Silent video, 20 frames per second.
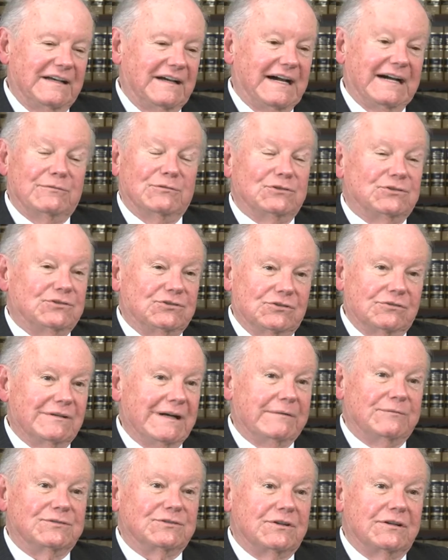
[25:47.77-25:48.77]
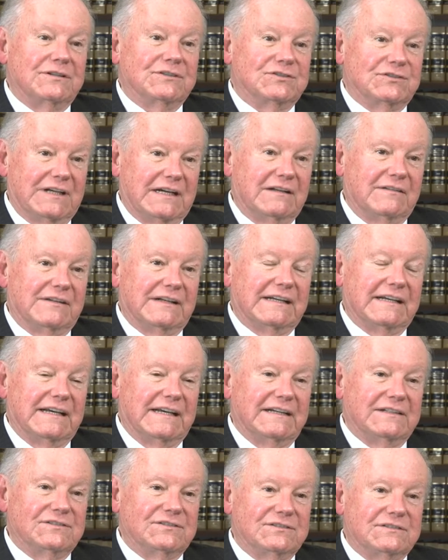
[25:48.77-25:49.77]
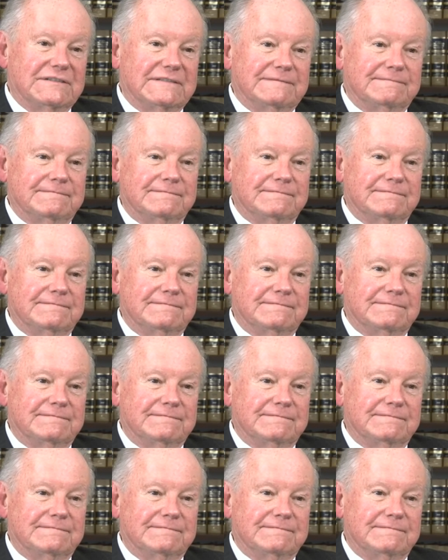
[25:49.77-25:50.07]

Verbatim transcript: I was sure I was going to settle the case.